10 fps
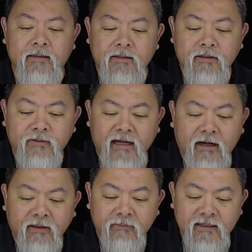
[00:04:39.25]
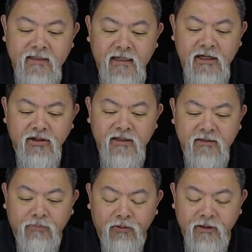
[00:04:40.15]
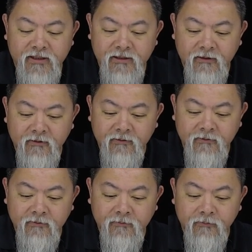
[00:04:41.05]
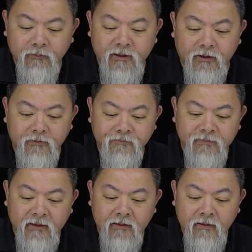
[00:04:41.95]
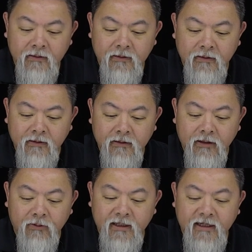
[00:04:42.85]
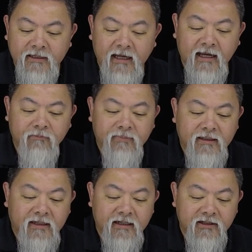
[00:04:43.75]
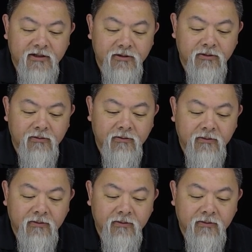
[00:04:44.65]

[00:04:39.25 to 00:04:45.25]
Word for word: So now that means each of these ports will go ahead and begin to